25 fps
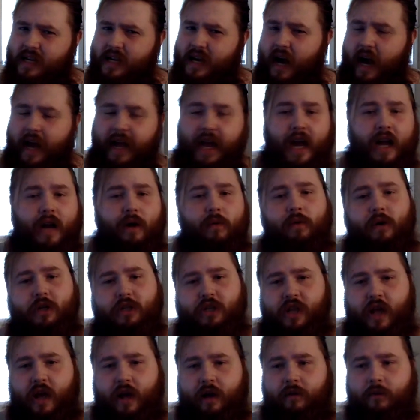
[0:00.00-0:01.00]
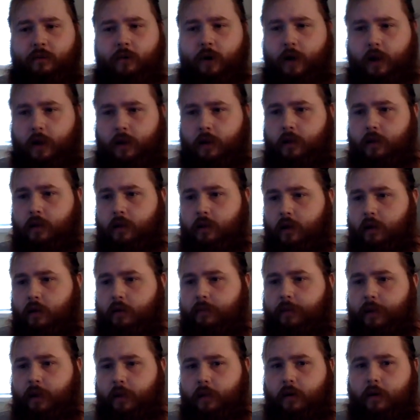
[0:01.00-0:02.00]
I kind of wish that it went a little
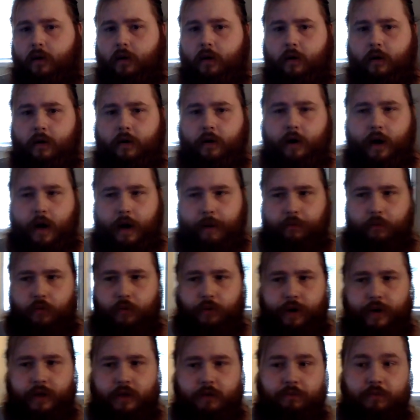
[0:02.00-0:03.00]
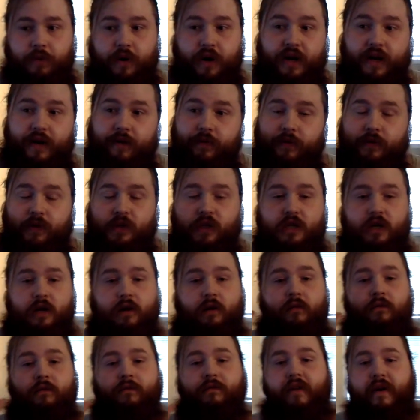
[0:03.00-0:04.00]
bit longer at points, but it was
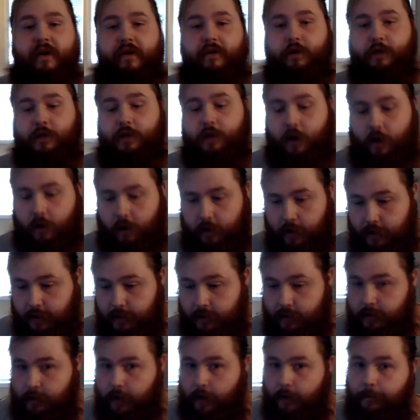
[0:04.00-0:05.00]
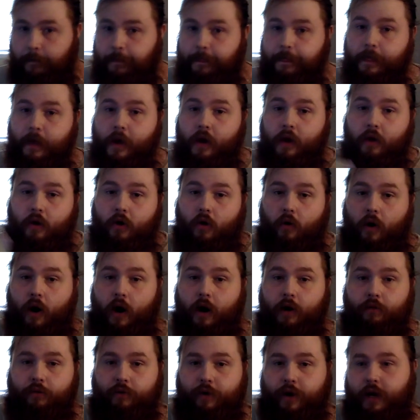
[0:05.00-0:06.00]
still very solid. So, go
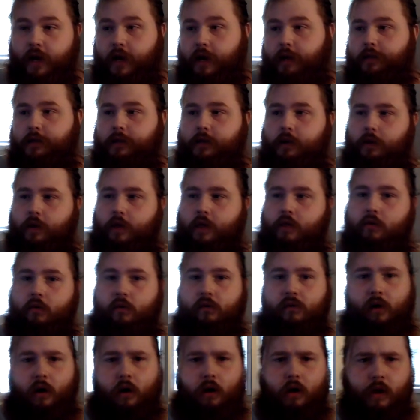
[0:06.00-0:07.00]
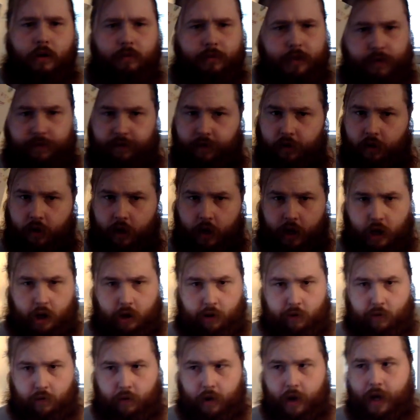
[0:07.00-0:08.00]
on, read it. It's only 3 volumes. If you like
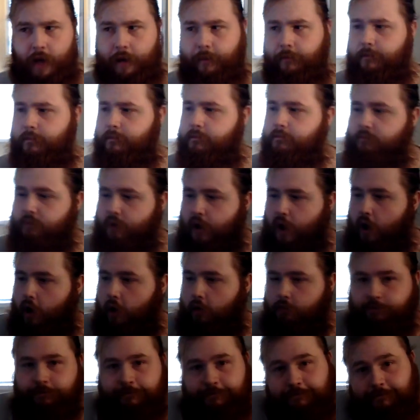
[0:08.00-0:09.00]
Yuri, go.